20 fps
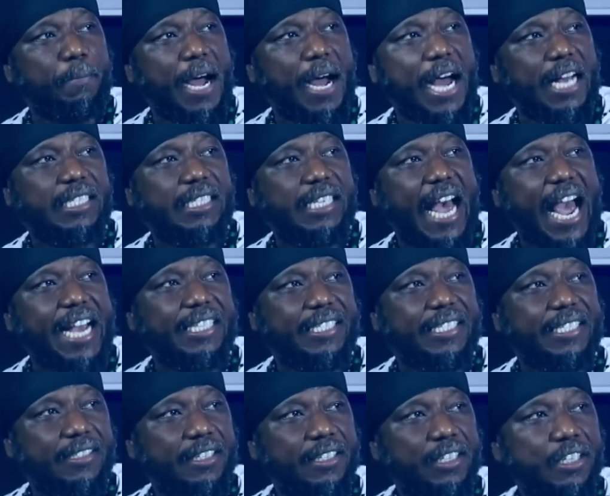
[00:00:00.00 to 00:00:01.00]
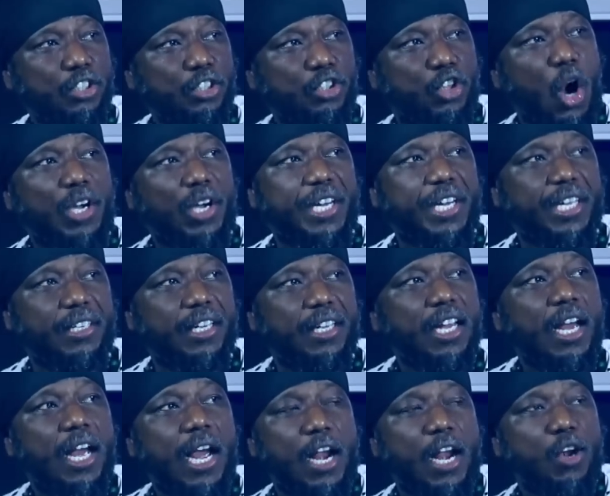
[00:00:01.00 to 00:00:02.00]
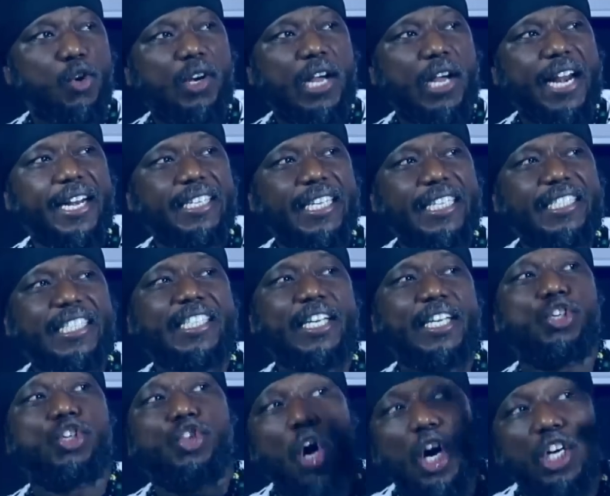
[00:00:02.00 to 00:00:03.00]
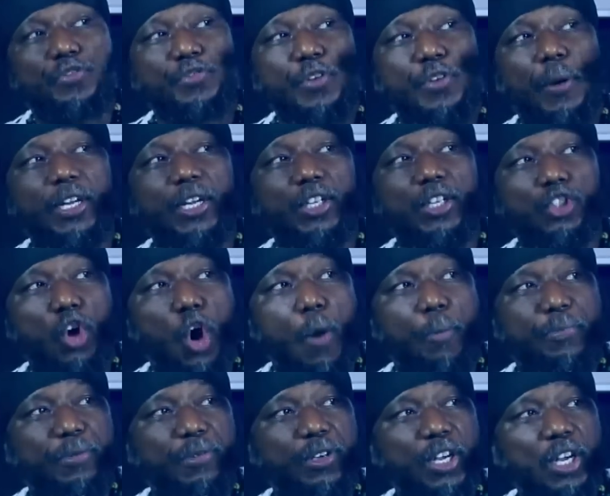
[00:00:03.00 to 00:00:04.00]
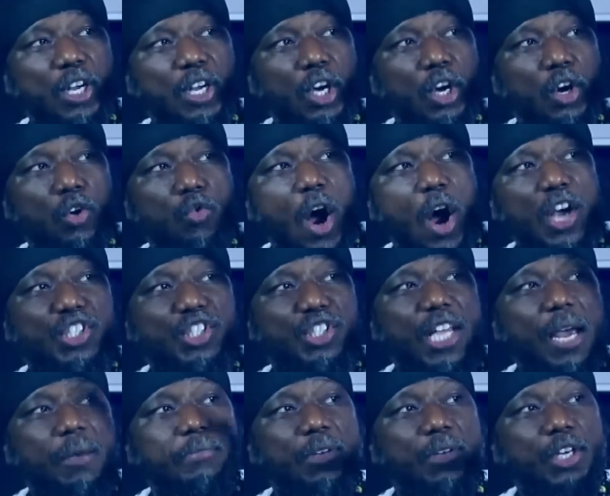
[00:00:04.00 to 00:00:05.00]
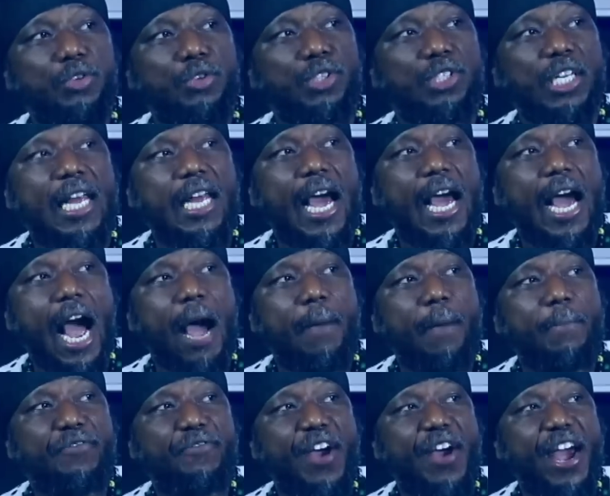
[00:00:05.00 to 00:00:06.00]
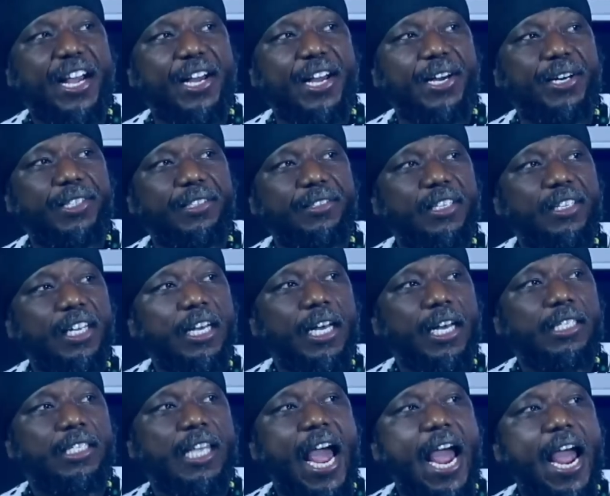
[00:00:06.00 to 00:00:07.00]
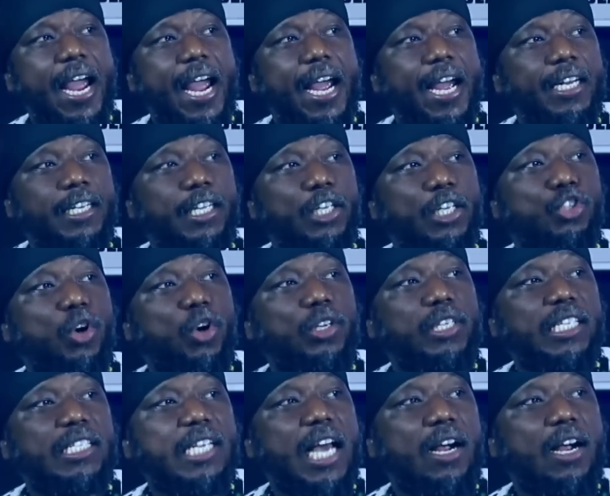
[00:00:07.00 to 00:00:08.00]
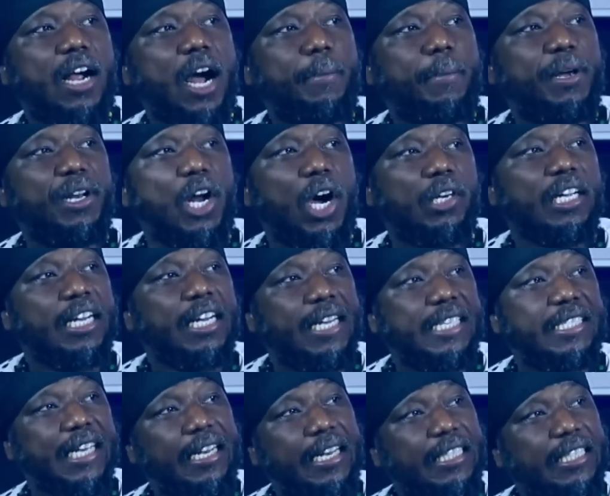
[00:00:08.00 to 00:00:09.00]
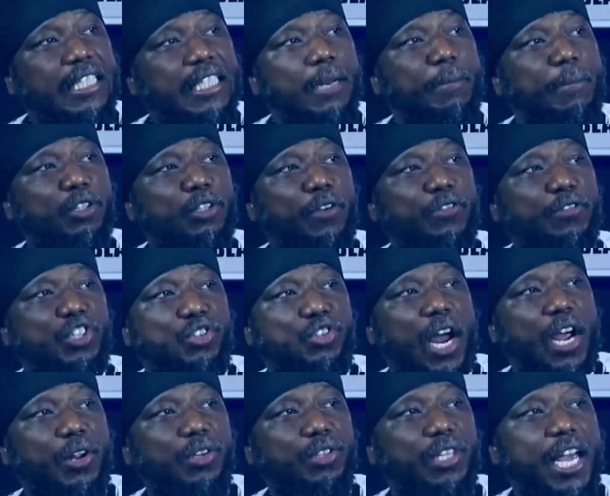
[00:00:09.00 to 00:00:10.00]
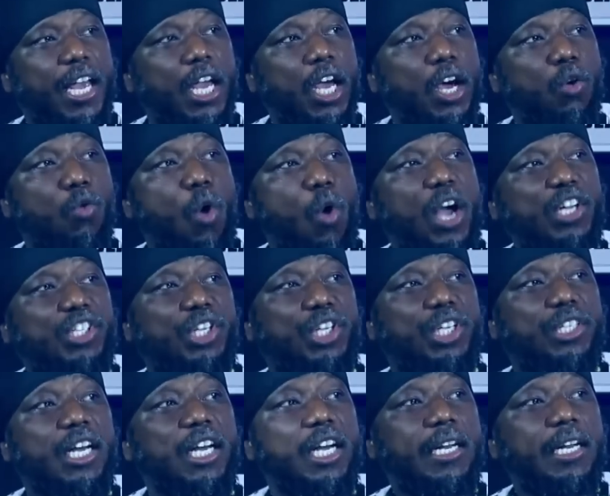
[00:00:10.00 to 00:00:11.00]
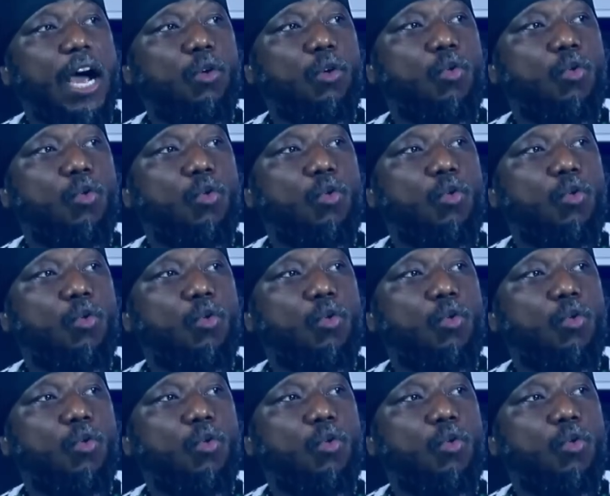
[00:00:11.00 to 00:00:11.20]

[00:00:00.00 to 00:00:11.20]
aside, talking. And look at it. This is a shot from the top. Watch them. You see the army vehicle is there. The soldiers are coming out. There's a little bit of struggle there. Watch it. They are